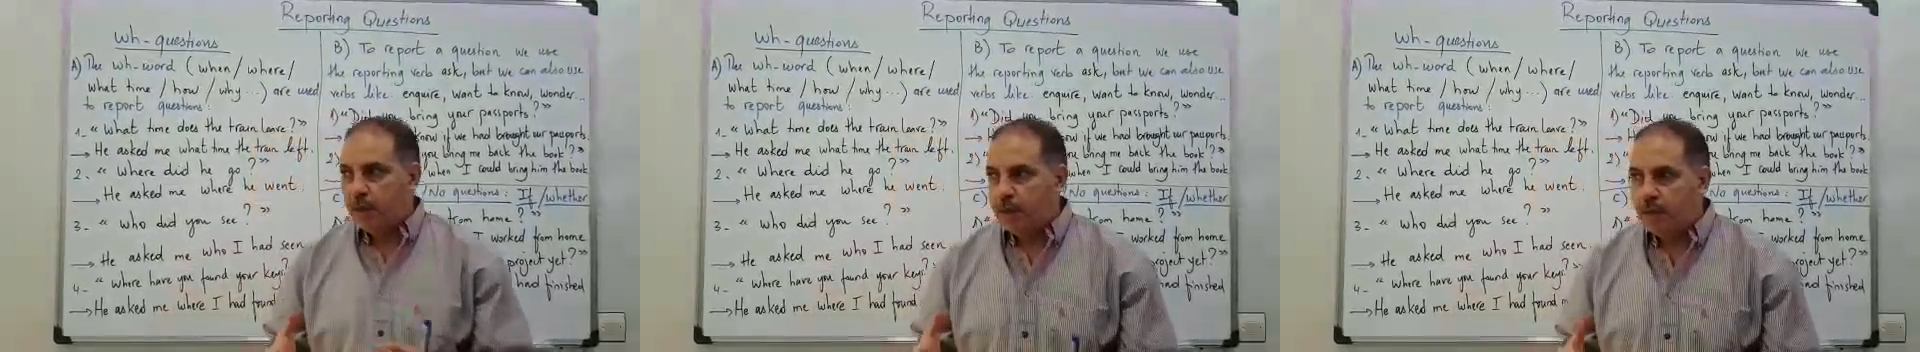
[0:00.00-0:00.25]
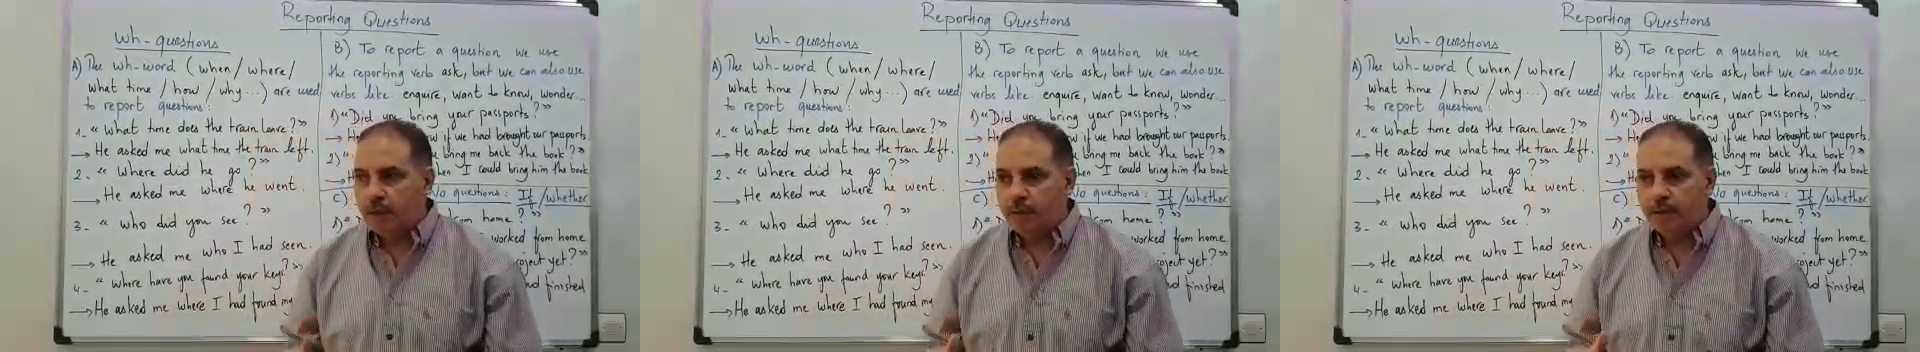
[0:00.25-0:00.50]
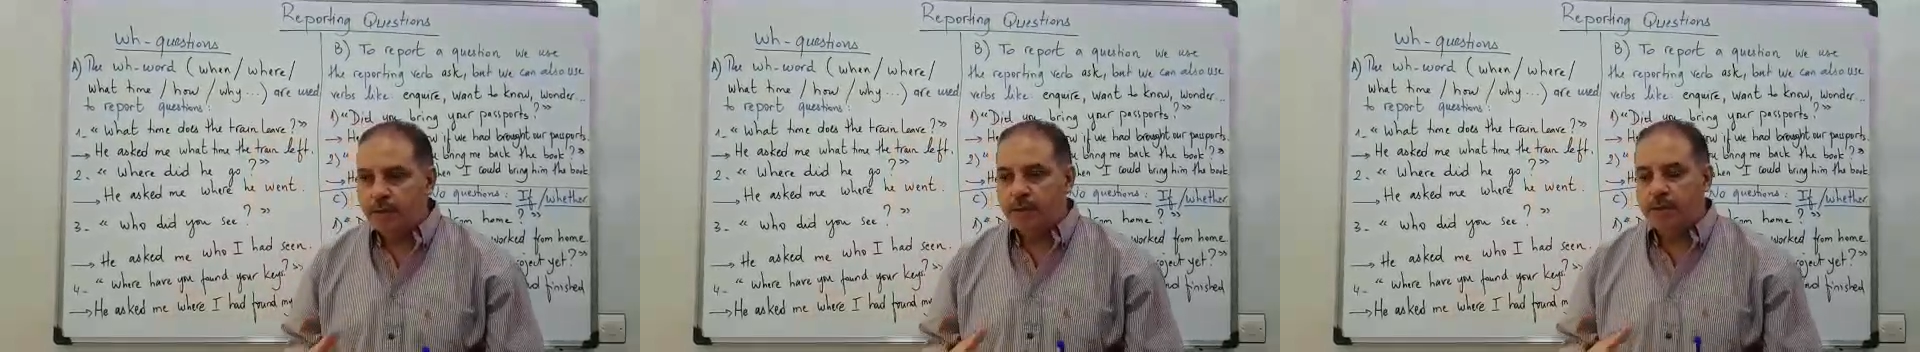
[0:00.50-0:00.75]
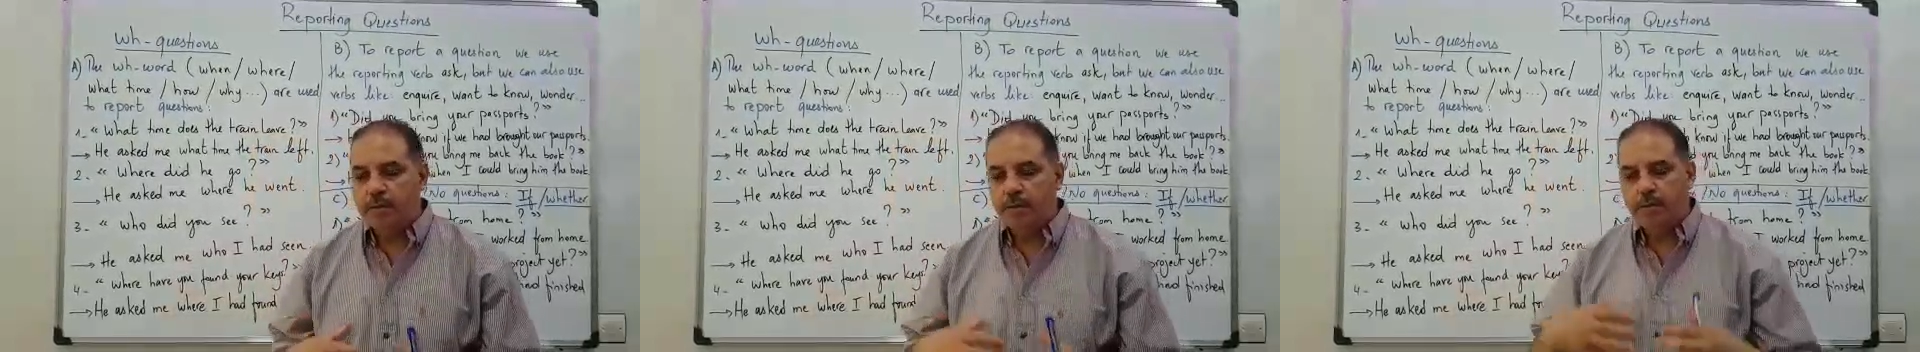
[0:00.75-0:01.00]
And
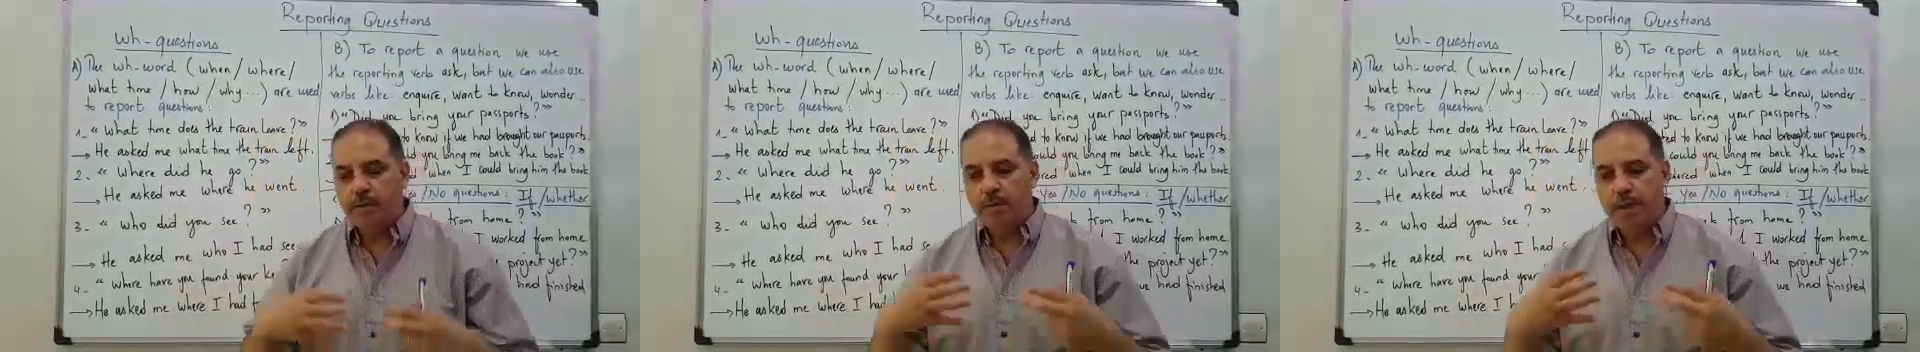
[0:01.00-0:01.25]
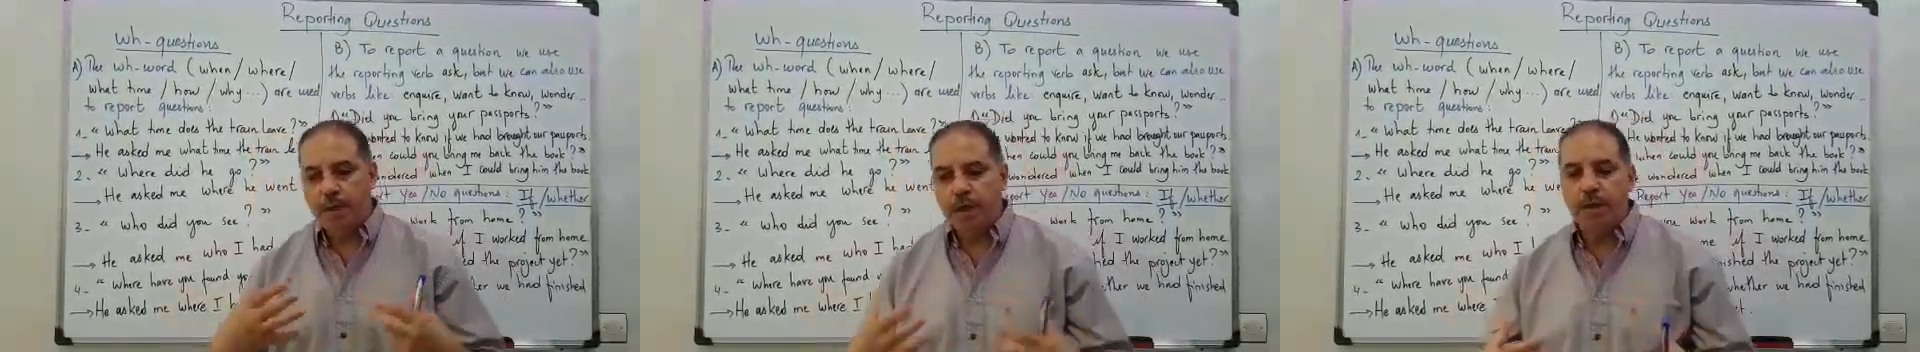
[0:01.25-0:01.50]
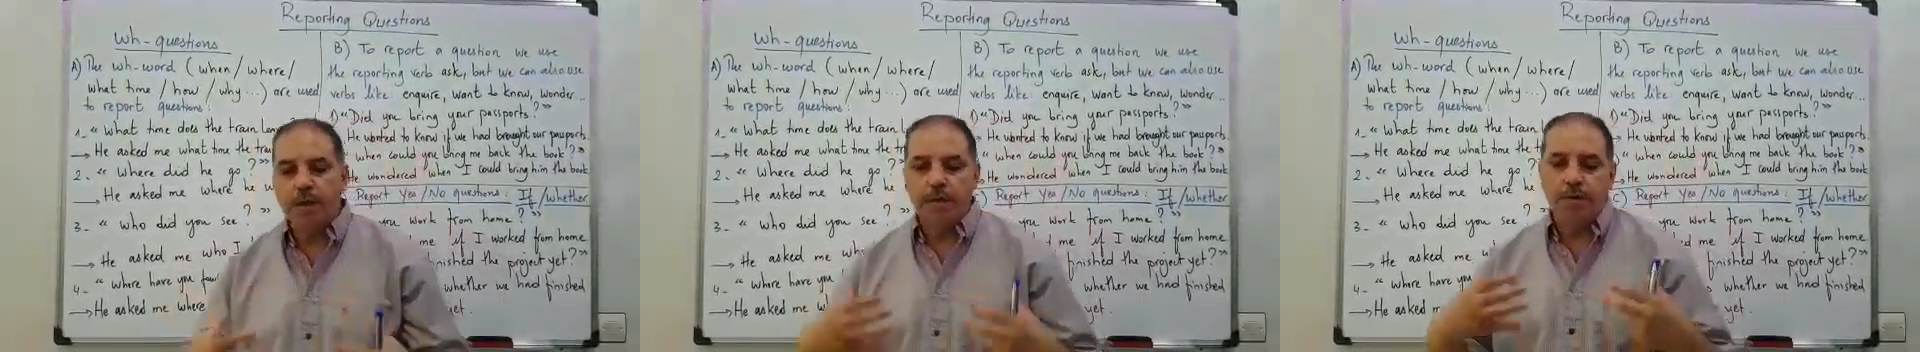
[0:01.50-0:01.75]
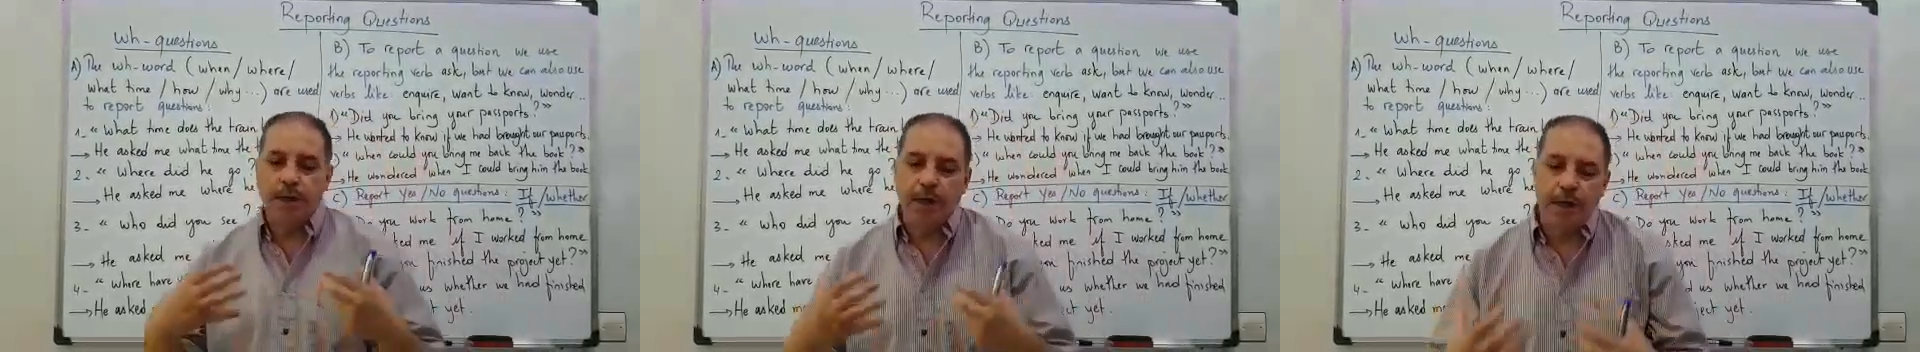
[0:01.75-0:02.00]
we
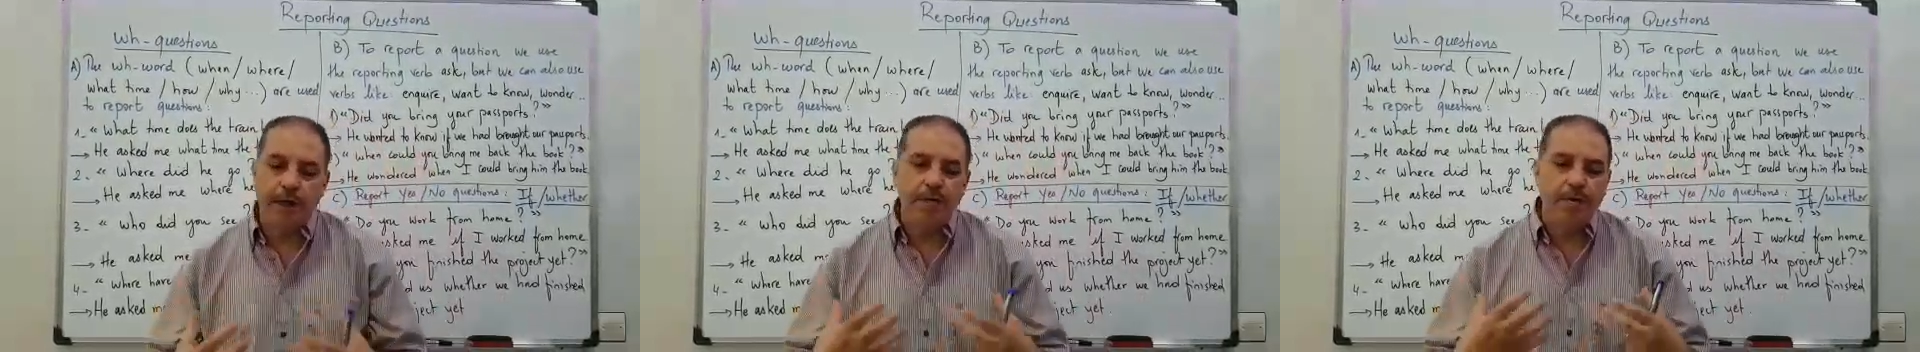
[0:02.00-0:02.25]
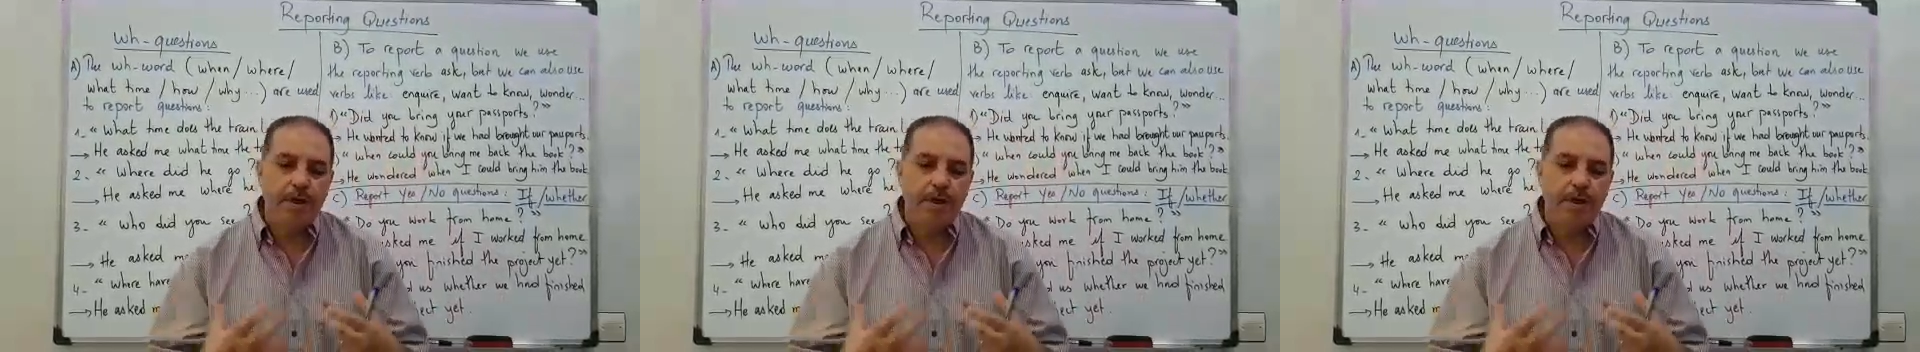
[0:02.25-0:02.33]
have